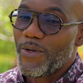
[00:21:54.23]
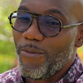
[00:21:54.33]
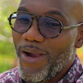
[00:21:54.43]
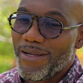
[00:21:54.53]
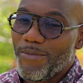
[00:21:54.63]

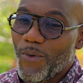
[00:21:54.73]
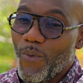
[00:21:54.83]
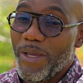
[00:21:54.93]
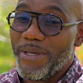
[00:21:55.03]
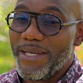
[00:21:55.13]
remarkable
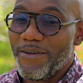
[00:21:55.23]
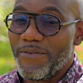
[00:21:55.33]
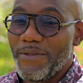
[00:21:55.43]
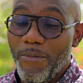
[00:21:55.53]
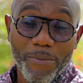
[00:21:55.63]
women
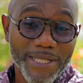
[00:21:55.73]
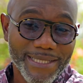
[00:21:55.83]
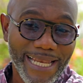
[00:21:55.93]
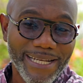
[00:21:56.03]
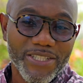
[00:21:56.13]
of the
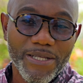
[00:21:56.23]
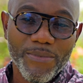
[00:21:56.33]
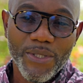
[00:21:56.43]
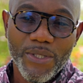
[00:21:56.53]
Barbados Landship